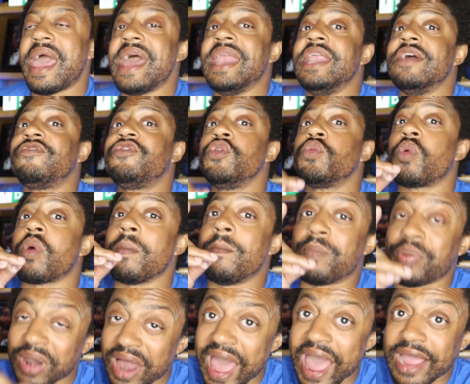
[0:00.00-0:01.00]
And if you were
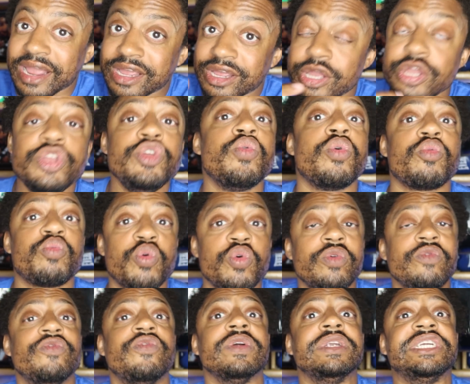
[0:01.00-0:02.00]
black, you were
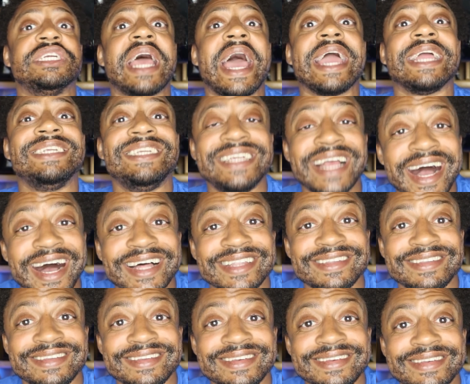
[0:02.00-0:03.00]
rooting for Jack
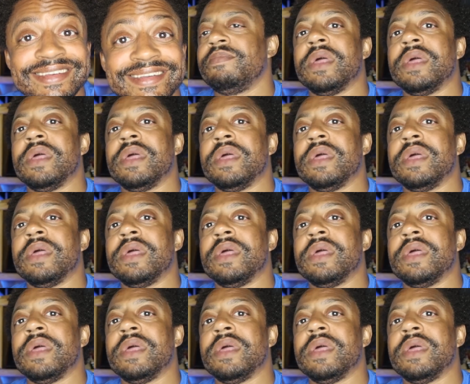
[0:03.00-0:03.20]
Johnson.